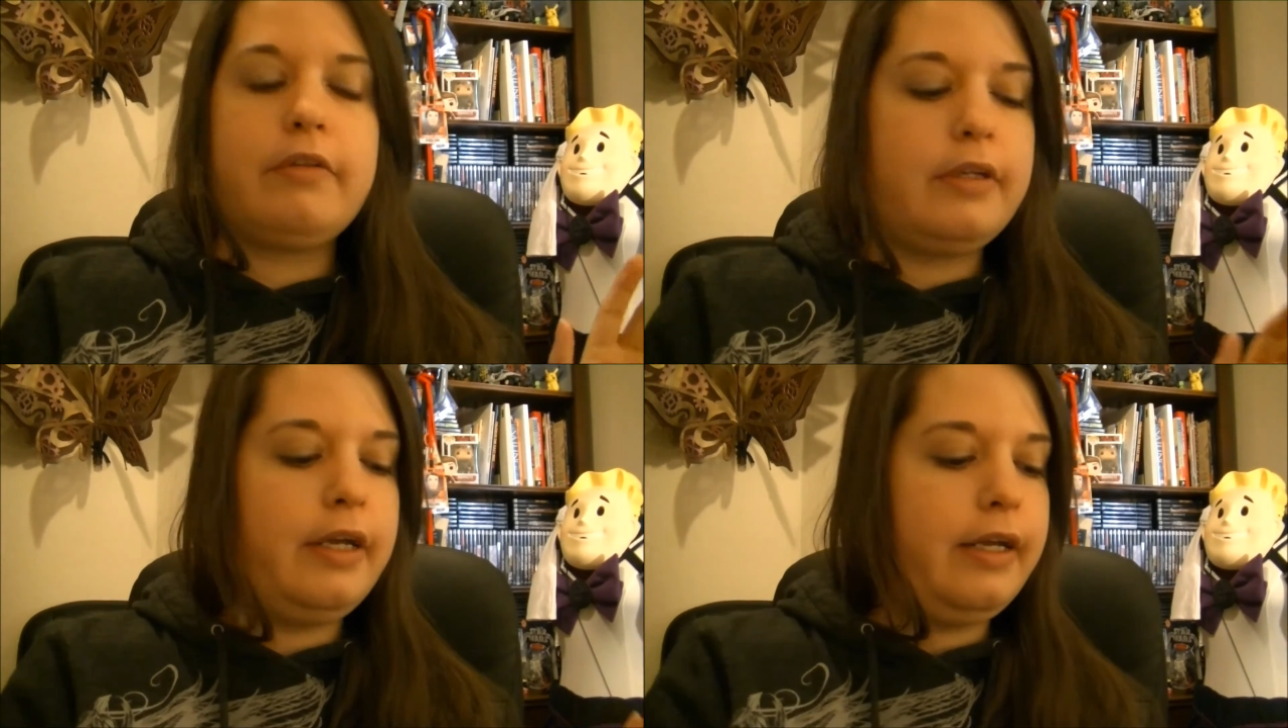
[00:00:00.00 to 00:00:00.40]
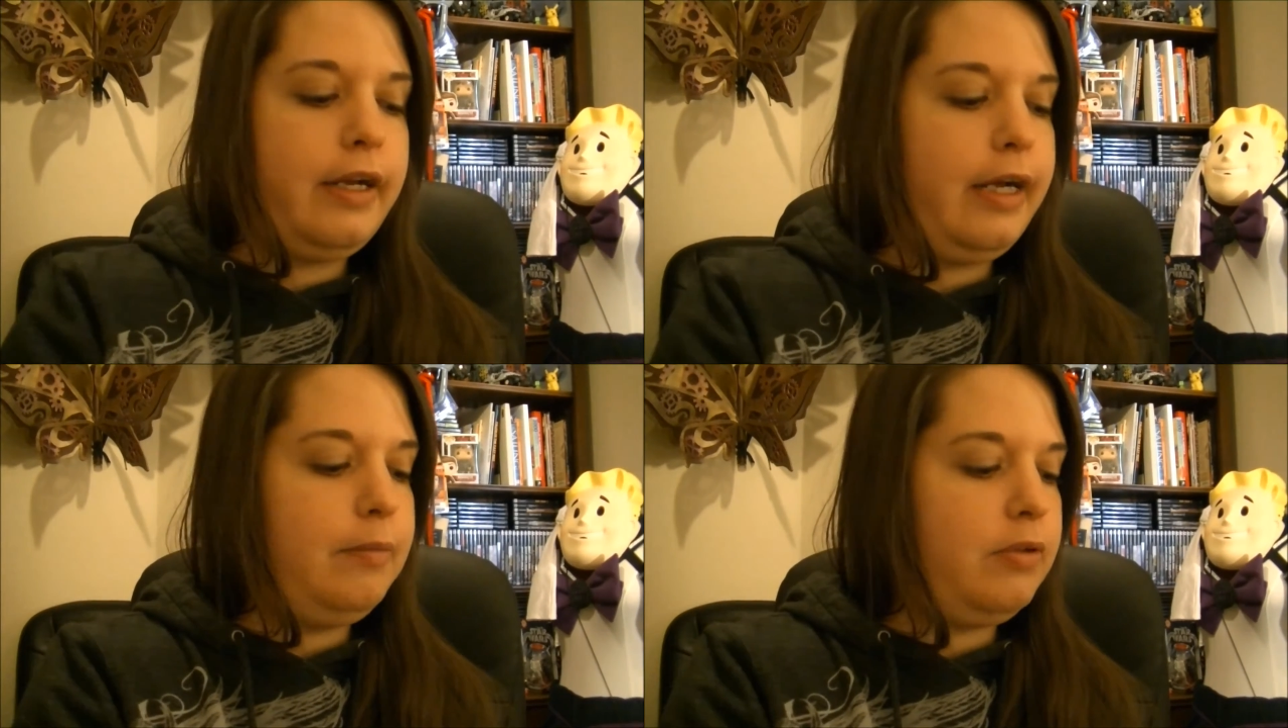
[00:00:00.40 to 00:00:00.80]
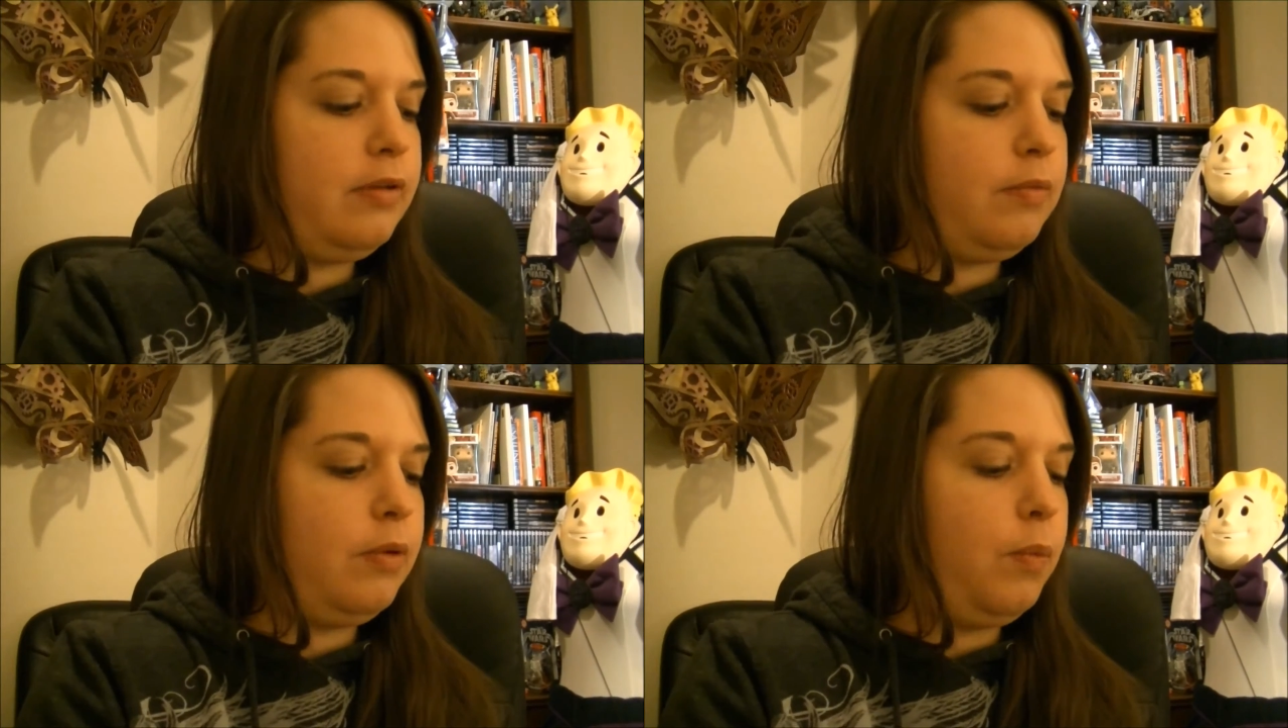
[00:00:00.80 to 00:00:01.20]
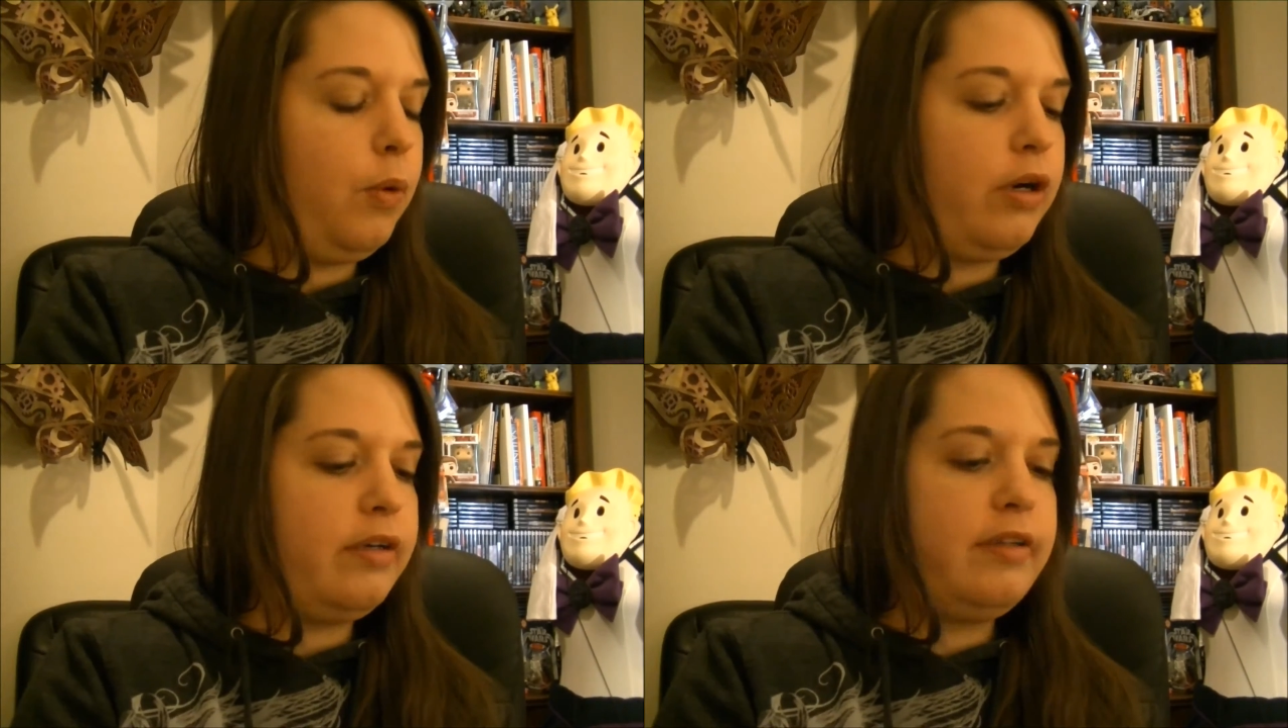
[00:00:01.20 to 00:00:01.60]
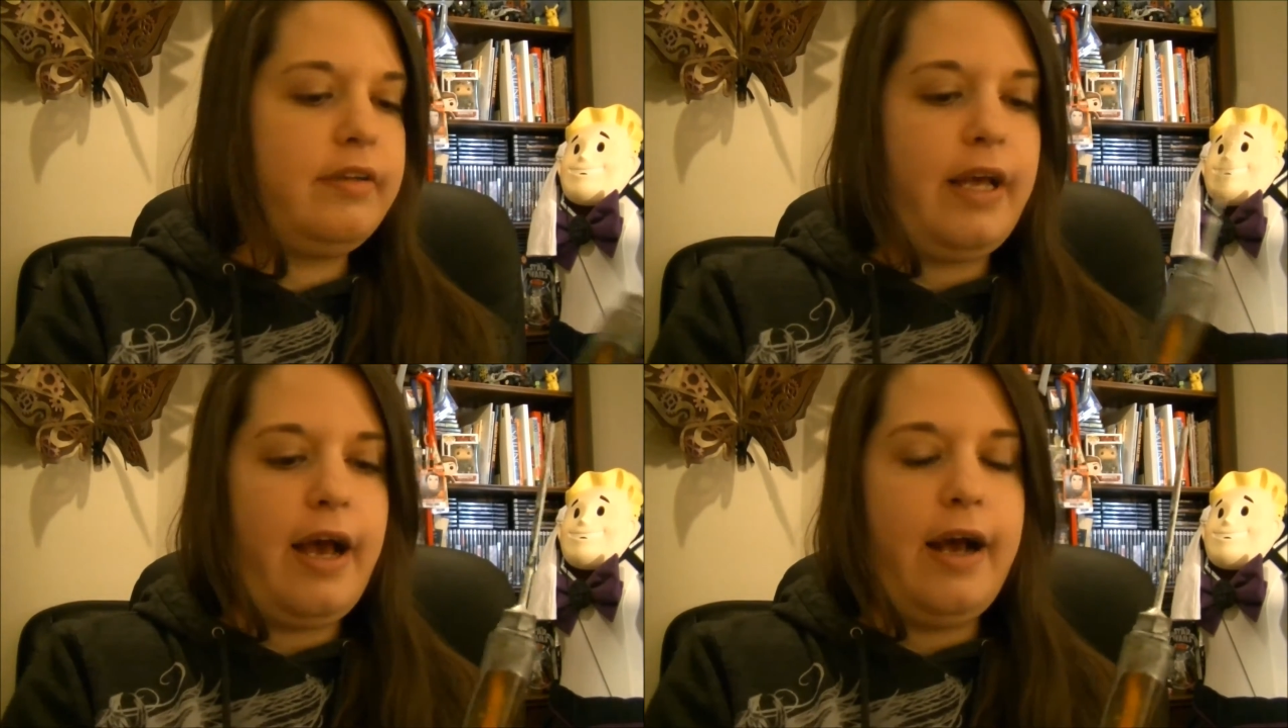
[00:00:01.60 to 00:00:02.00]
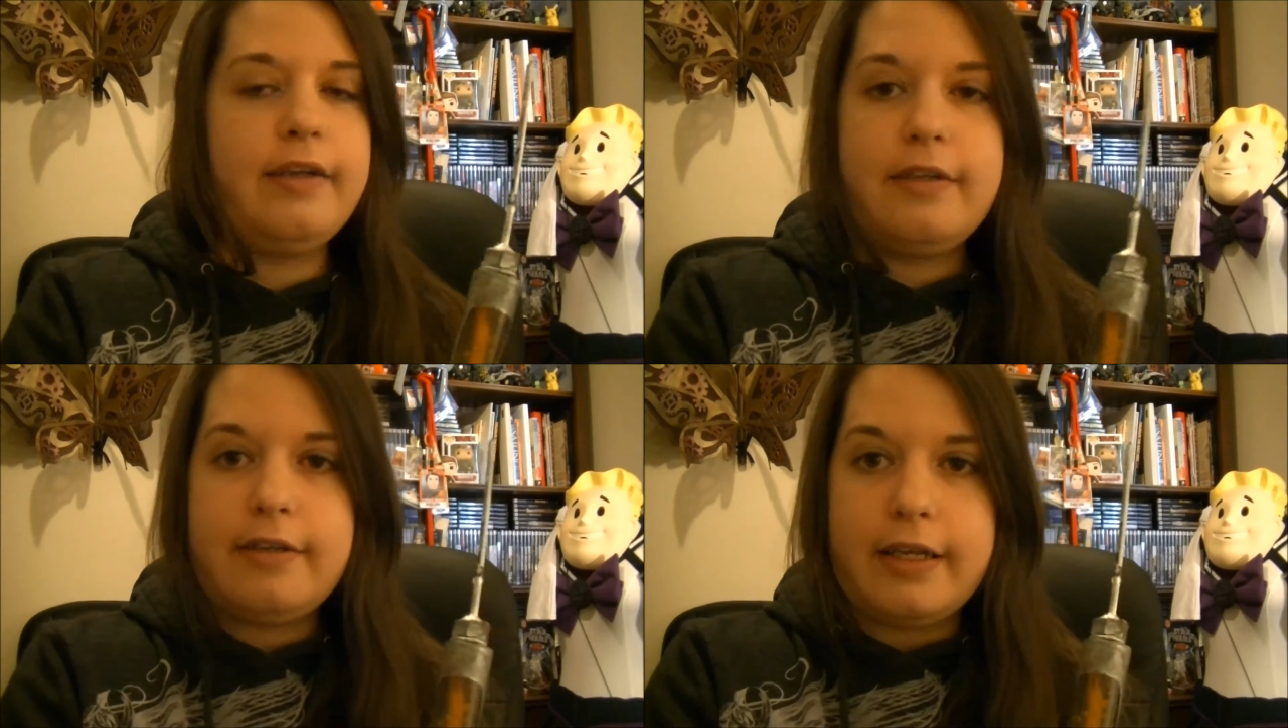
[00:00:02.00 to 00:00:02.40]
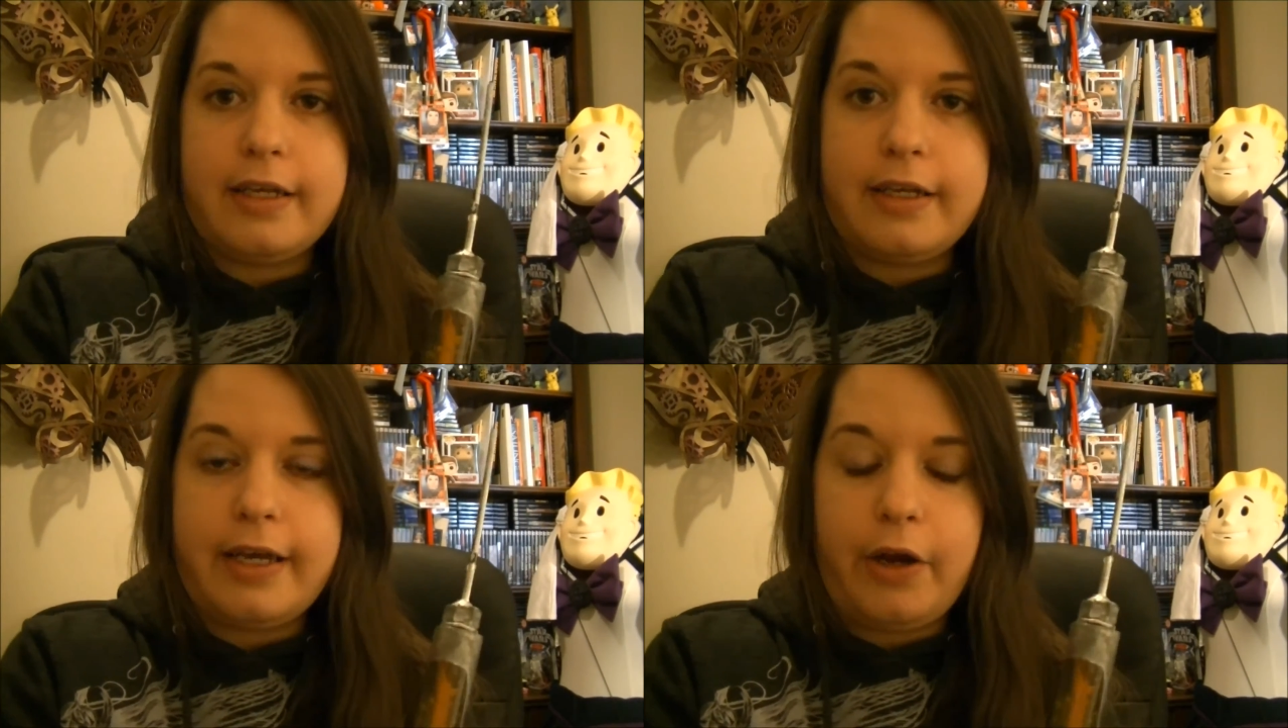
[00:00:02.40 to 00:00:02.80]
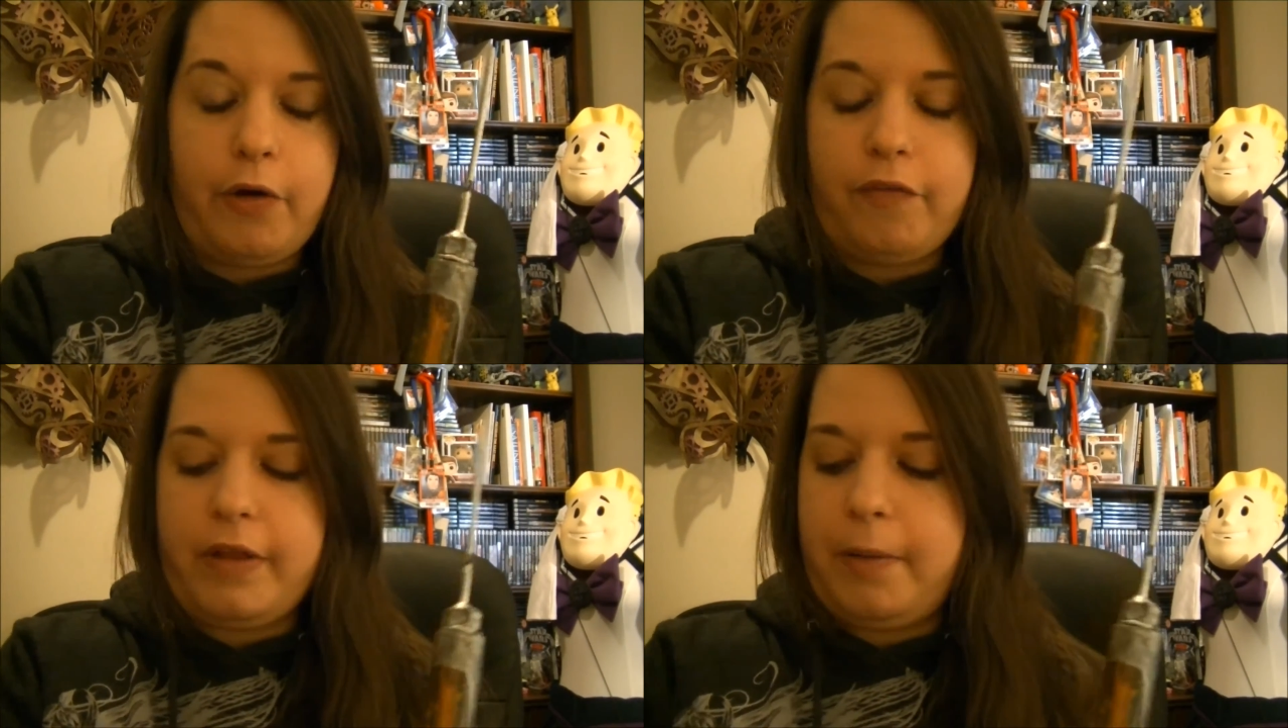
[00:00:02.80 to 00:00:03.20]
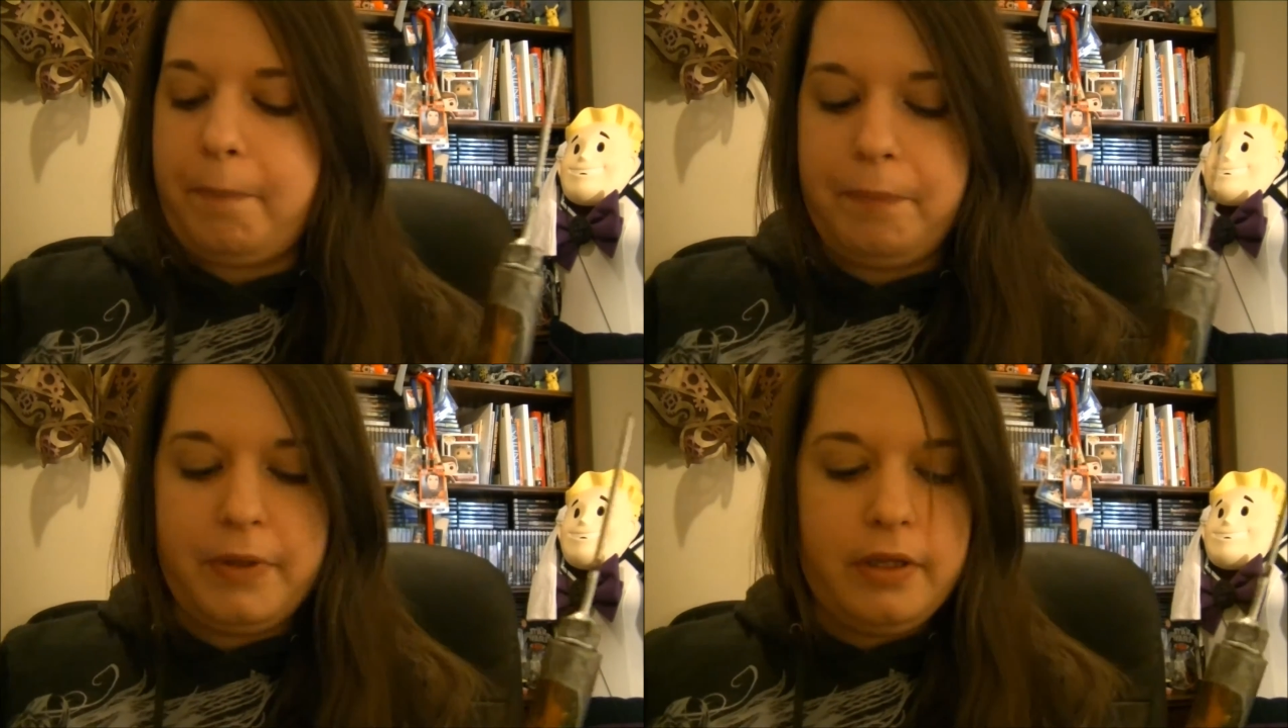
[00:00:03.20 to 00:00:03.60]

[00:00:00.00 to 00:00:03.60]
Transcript: and I'm just the worst at taking care of them.